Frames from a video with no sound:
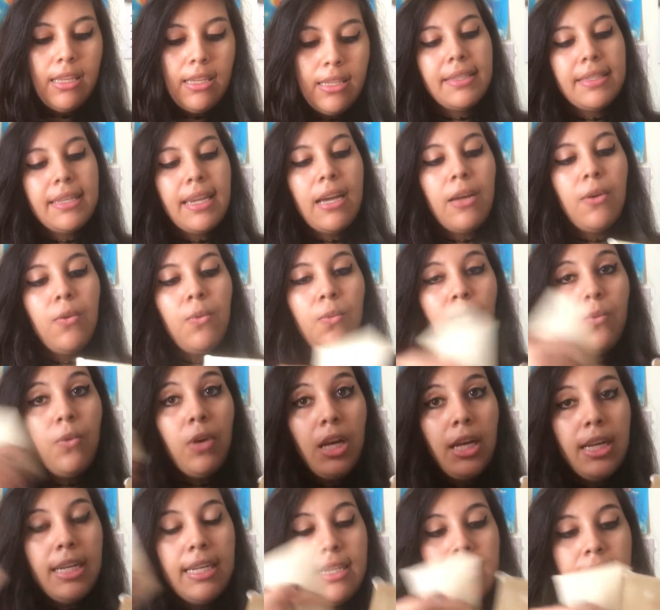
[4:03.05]
It's got
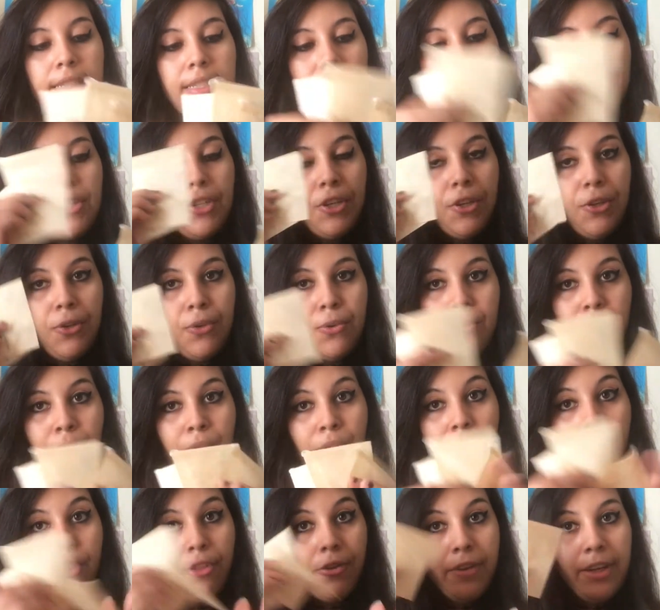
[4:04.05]
1, 2,
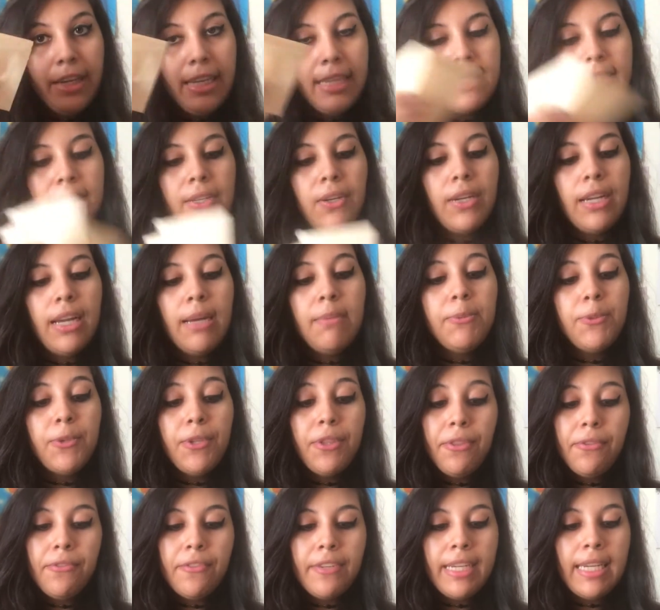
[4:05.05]
3. So it comes
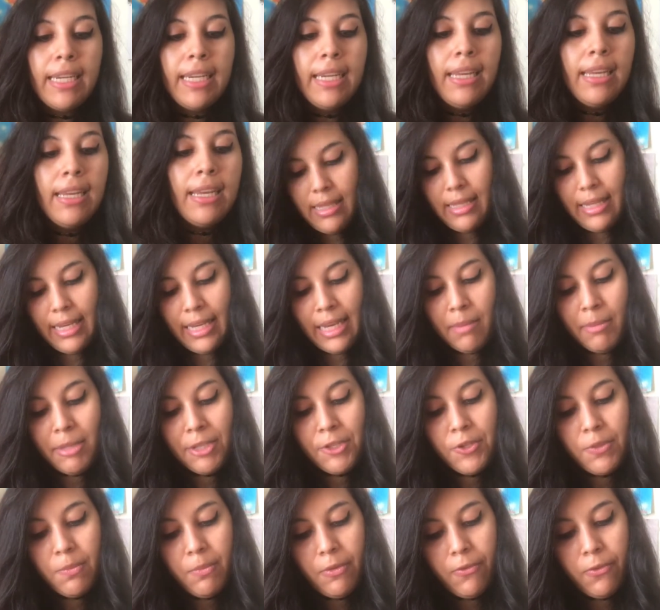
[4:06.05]
with 3. Like I
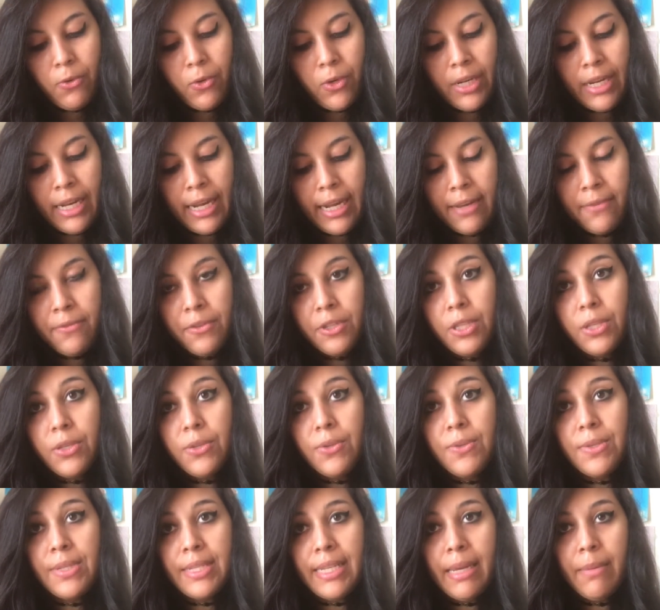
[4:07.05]
mentioned before, every
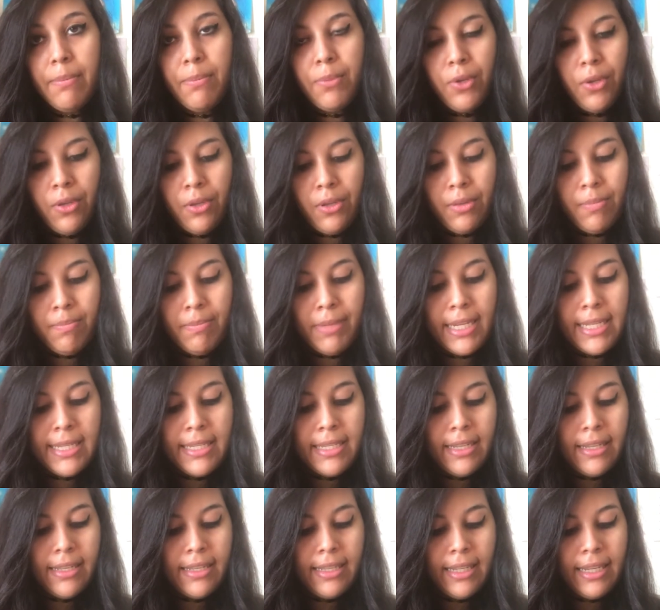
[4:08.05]
little sample
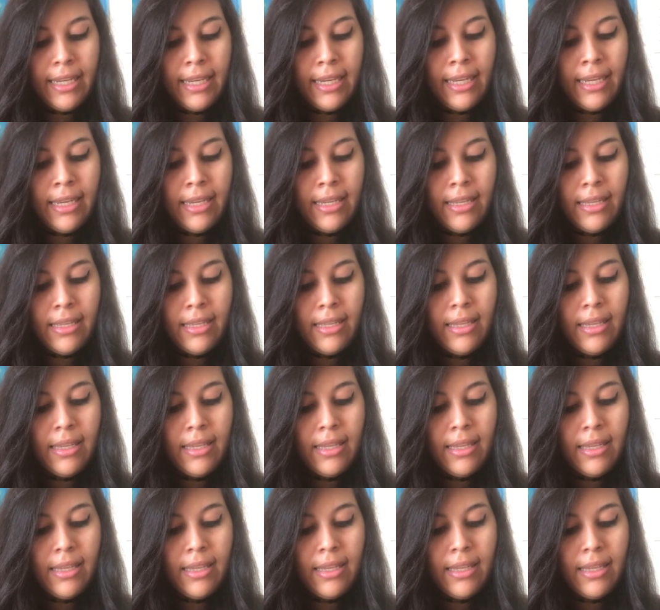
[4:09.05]
basically